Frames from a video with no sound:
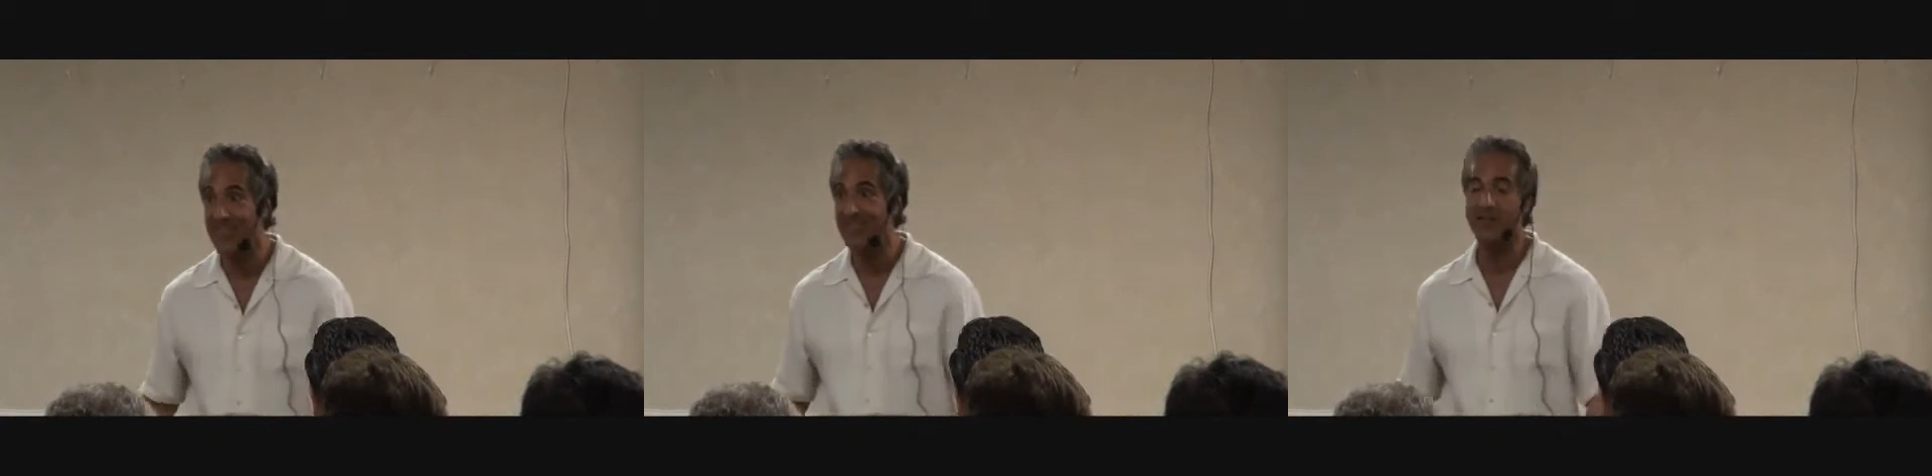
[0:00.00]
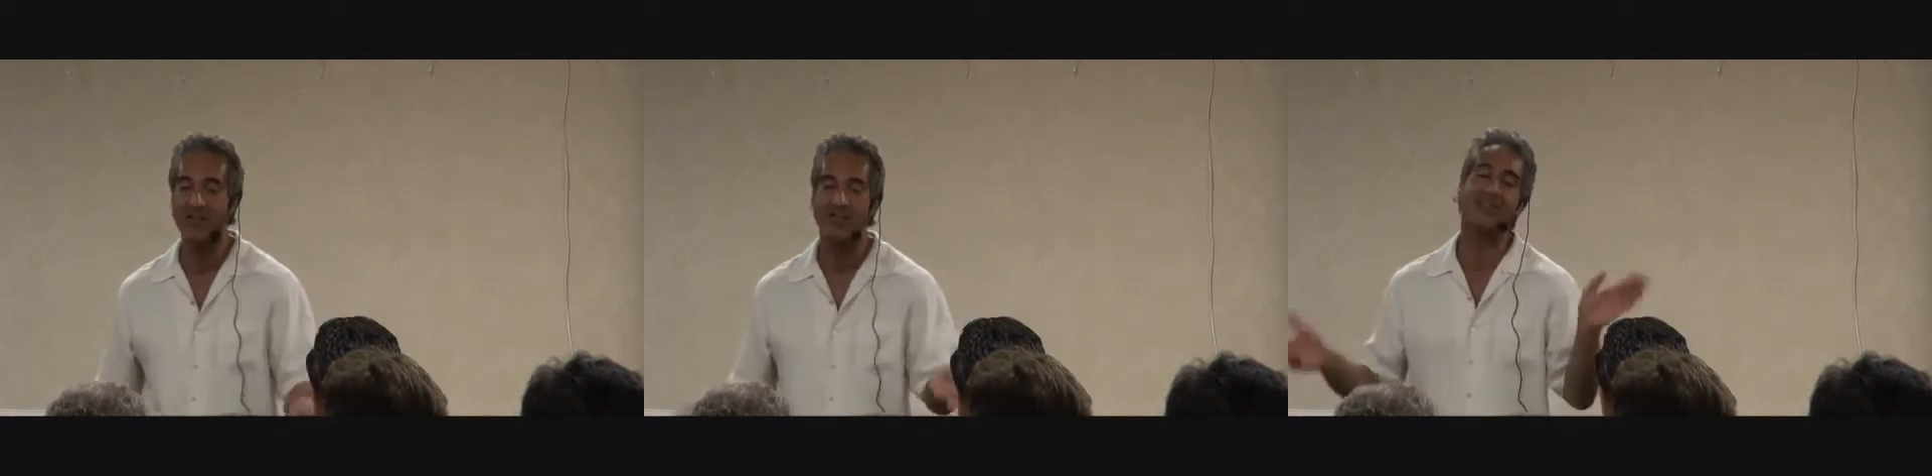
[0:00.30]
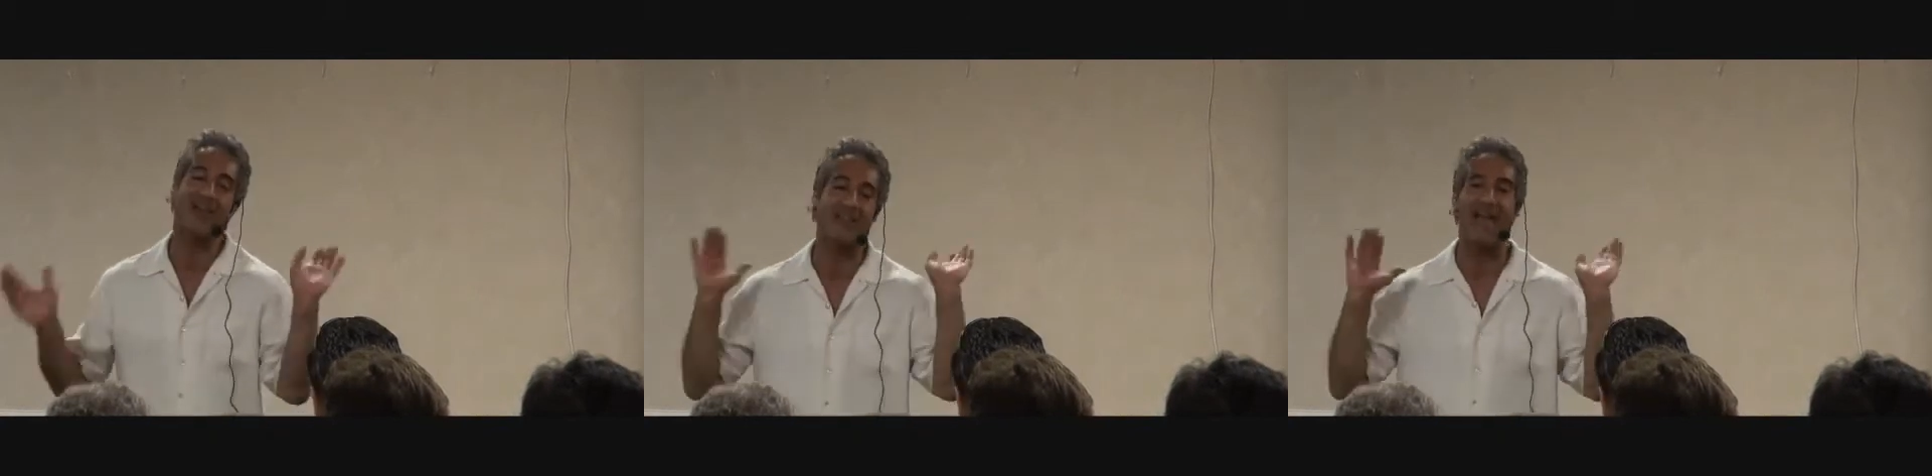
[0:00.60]
things. Oh, let's
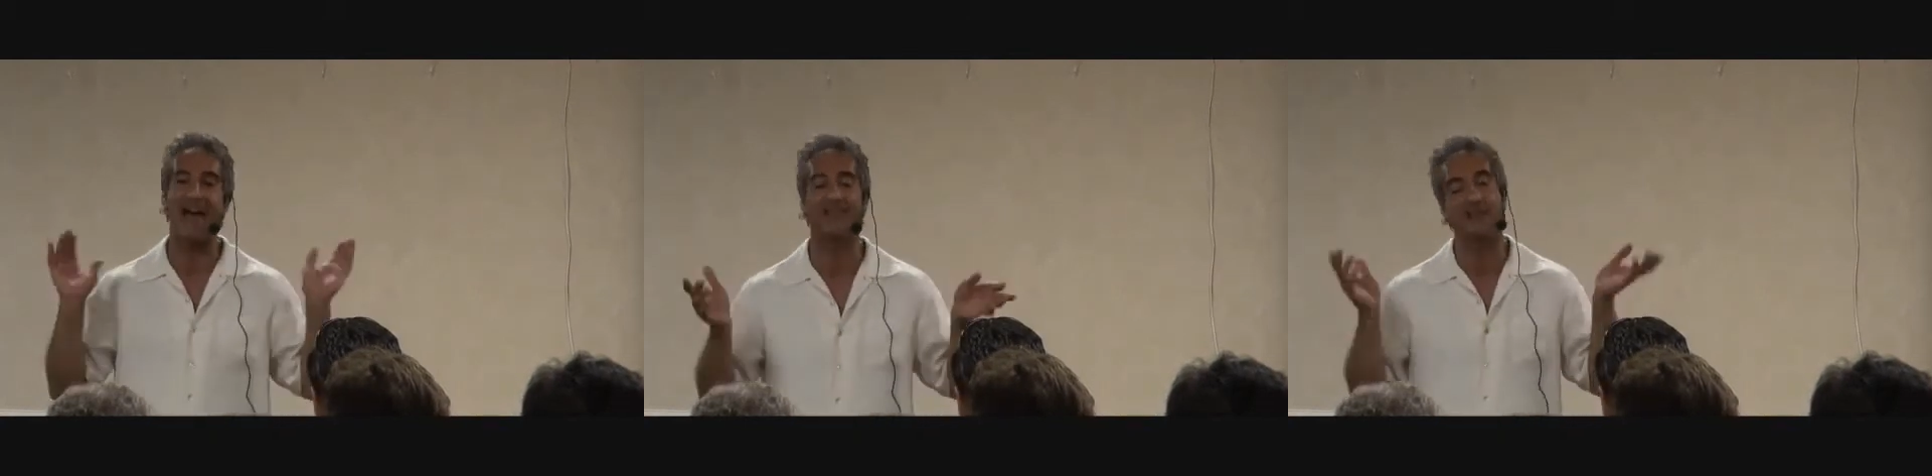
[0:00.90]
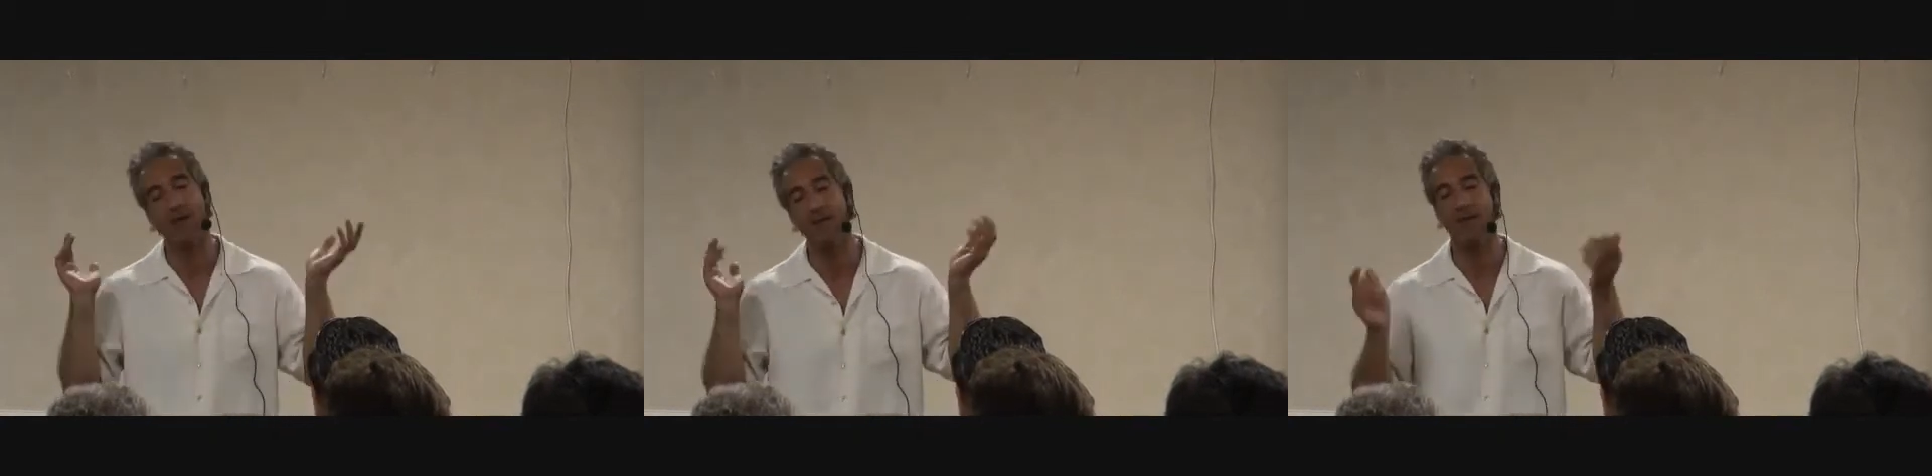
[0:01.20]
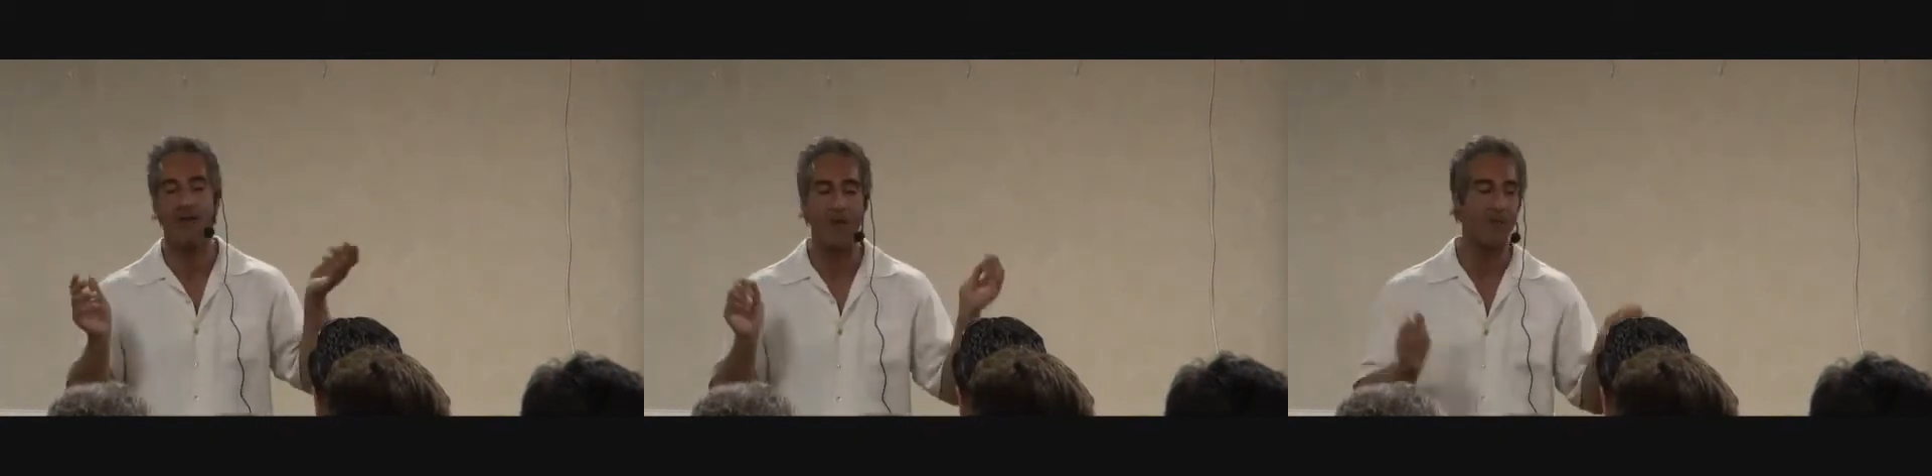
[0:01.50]
shut down the acid. Oh,
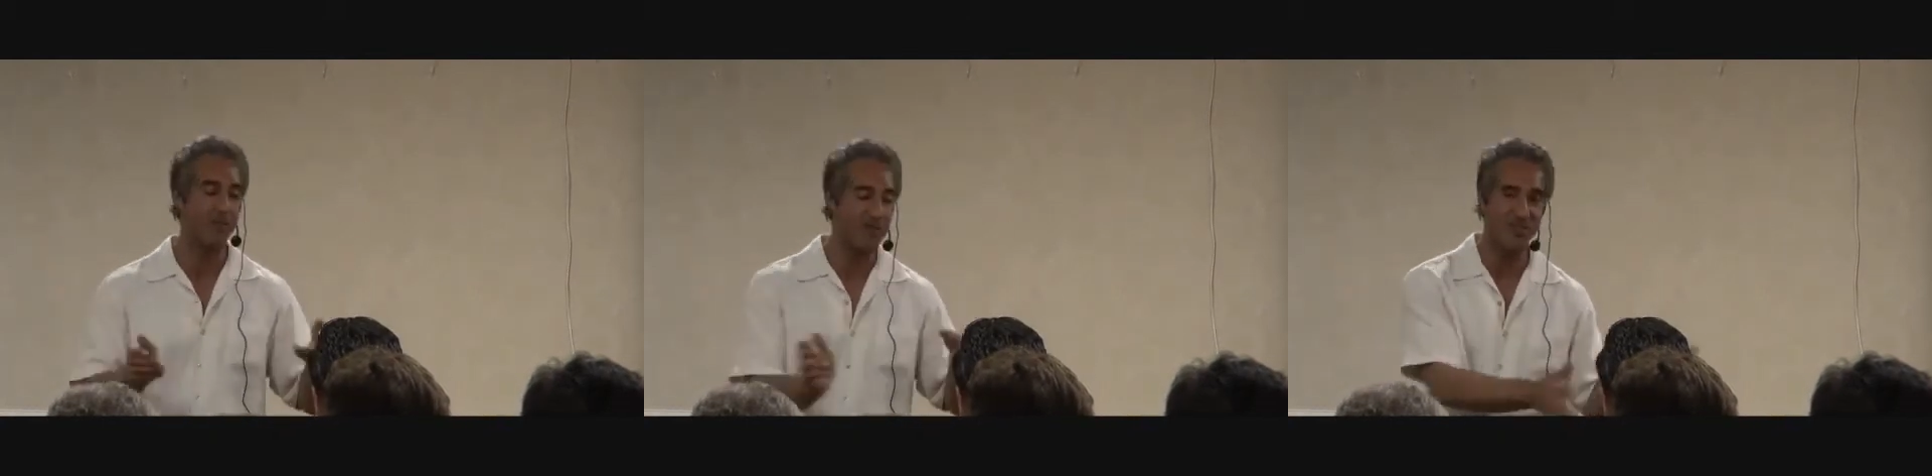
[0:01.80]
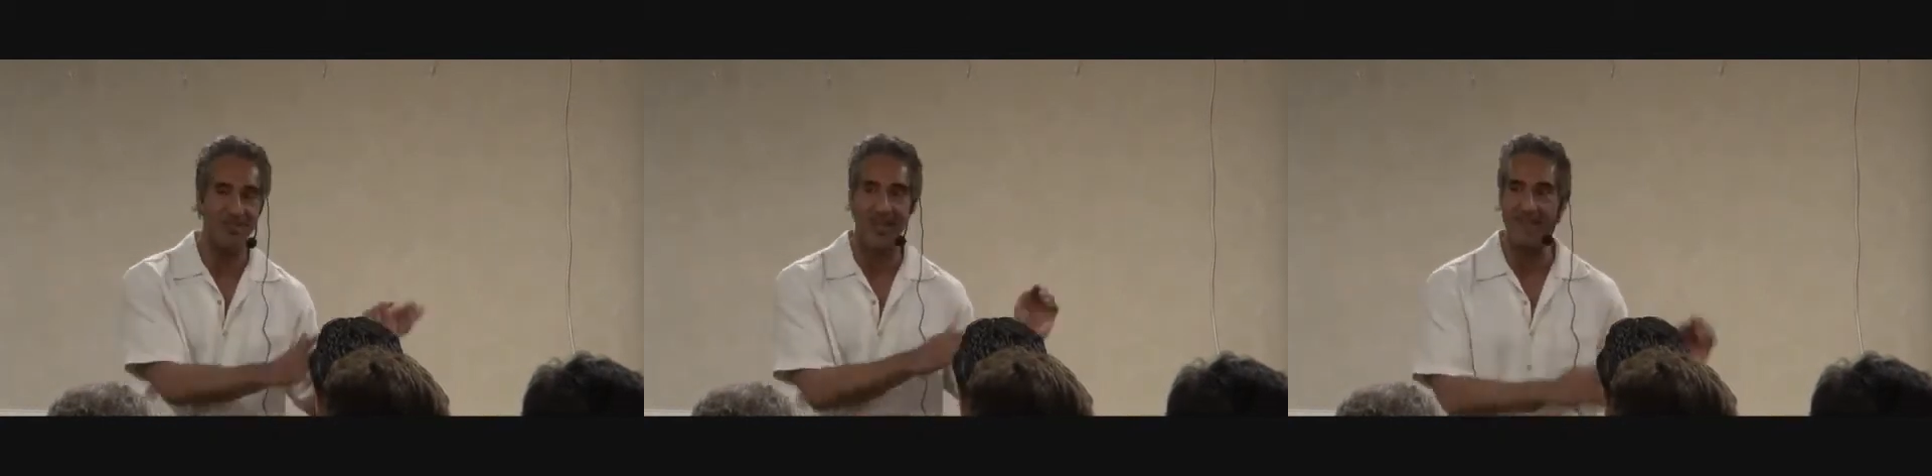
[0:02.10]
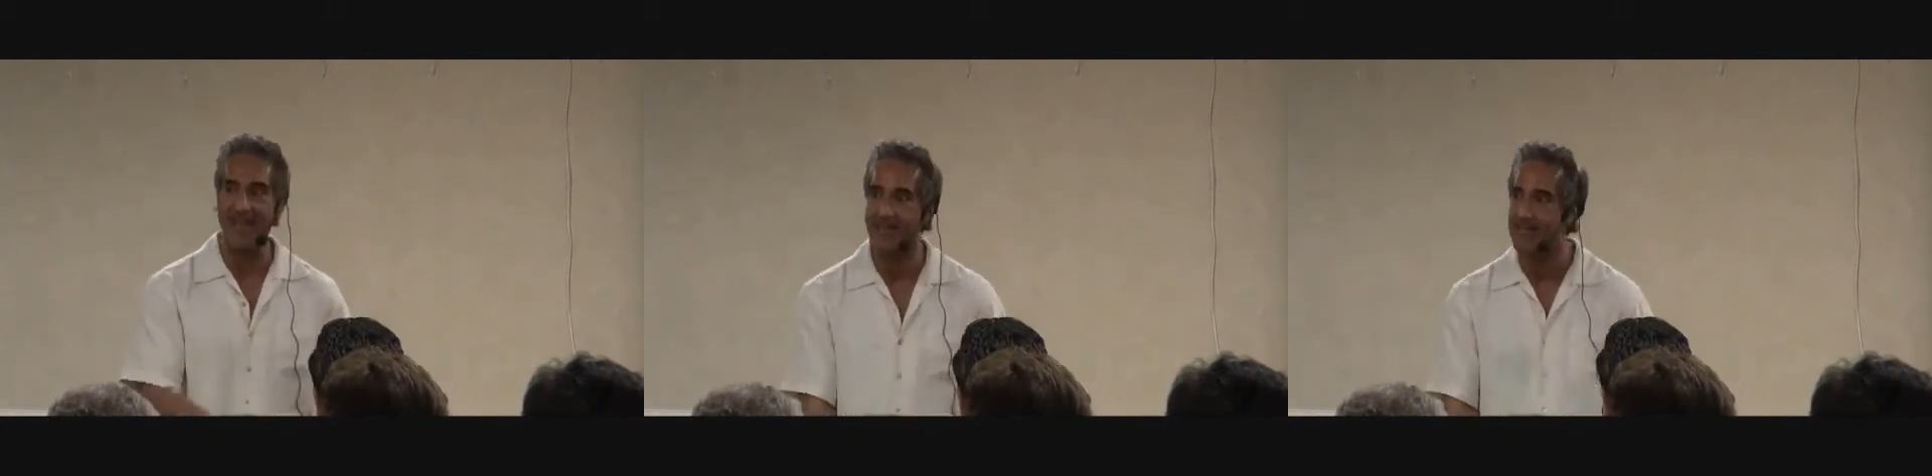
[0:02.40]
you got heartburn, let's shut
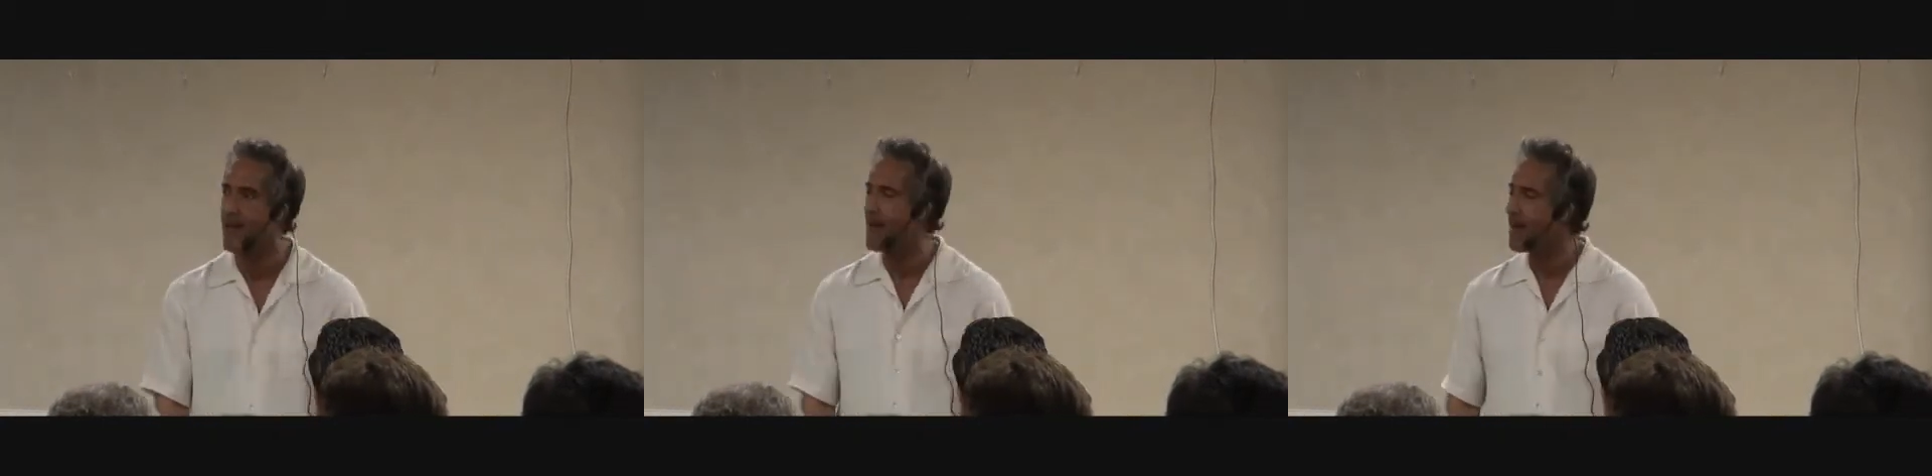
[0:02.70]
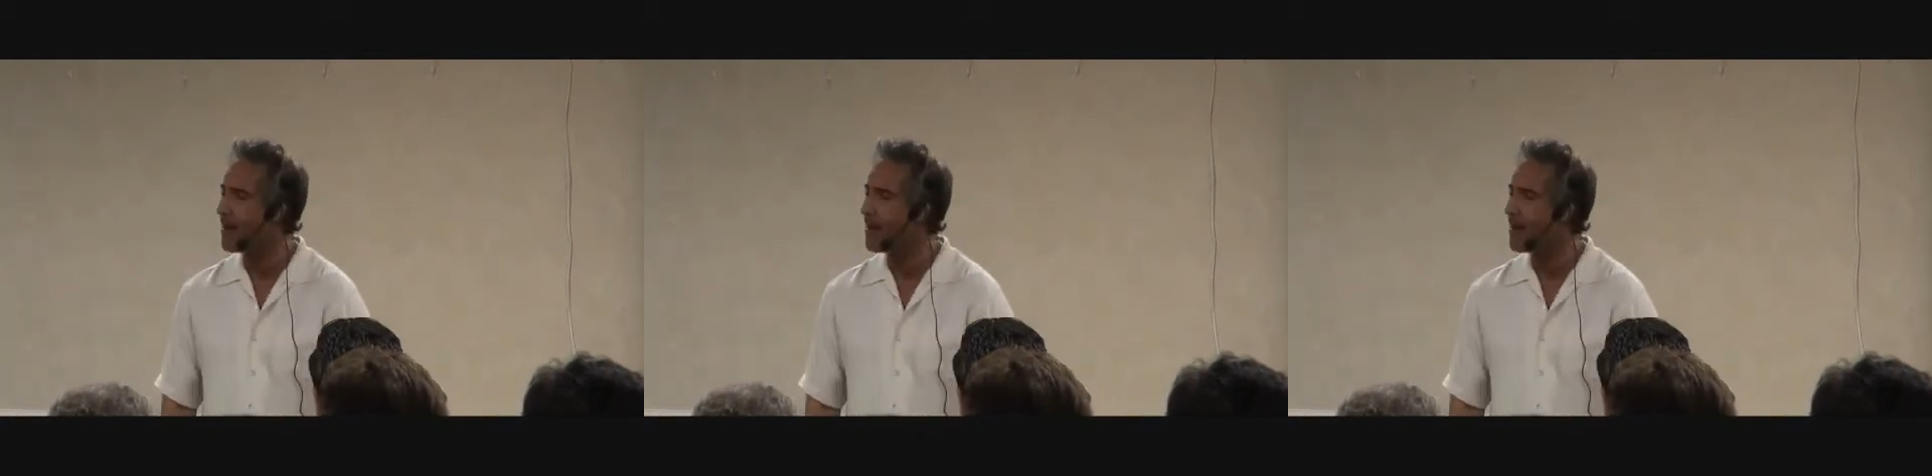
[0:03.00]
down the acid.